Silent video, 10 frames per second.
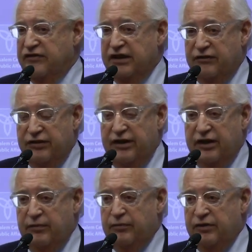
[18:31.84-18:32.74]
It's a
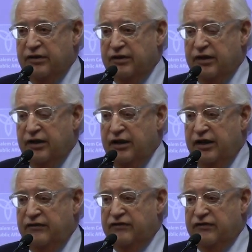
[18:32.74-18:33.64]
significant commitment.
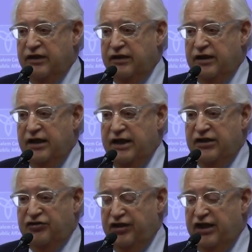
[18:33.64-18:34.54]

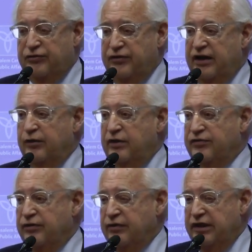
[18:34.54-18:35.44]
In exchange for
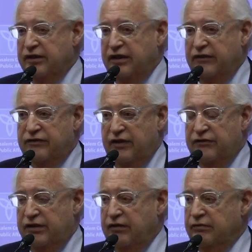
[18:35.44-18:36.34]
that, we've agreed,
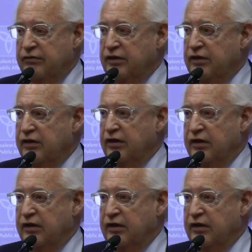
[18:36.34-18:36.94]
as you know,